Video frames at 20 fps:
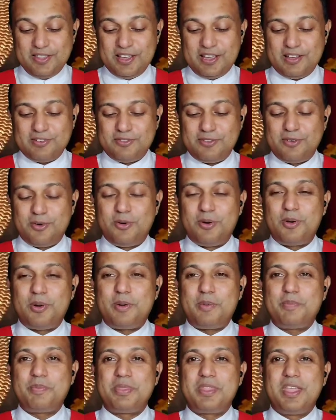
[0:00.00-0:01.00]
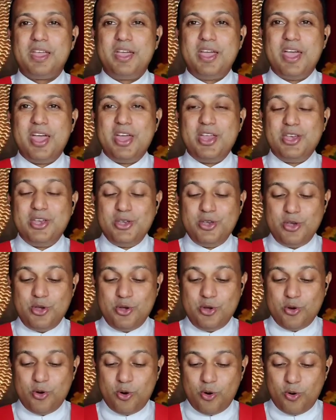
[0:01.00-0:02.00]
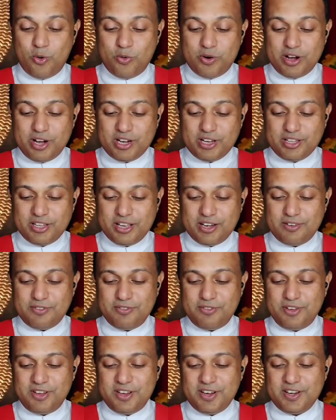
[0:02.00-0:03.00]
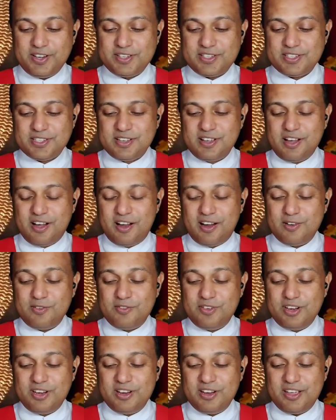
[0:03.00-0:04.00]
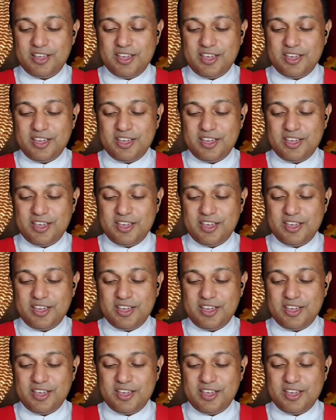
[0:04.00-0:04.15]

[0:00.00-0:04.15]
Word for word: Therefore, no one that fears God will